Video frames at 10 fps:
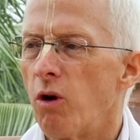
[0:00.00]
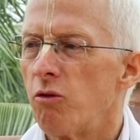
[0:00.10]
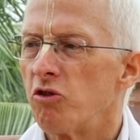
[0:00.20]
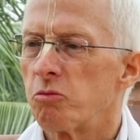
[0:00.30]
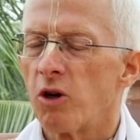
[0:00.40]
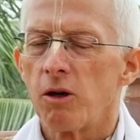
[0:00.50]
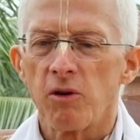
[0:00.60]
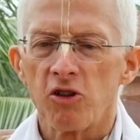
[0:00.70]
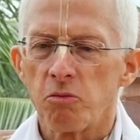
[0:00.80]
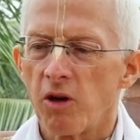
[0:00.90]
was
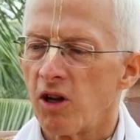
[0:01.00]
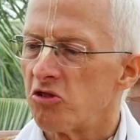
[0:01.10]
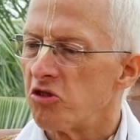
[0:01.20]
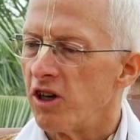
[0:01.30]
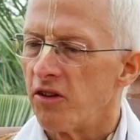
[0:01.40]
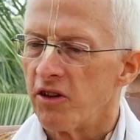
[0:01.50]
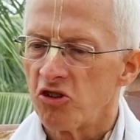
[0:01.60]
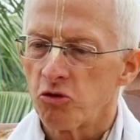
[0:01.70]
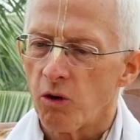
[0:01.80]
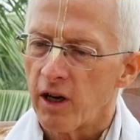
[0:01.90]
Prabhupada's policy on
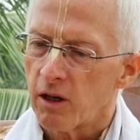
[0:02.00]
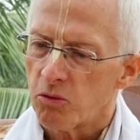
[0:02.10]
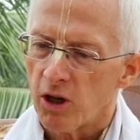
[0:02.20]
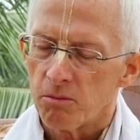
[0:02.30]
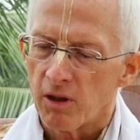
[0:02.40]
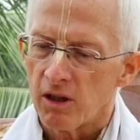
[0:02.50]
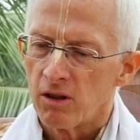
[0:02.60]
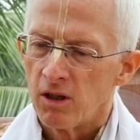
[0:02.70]
this? Why did Prabhupada...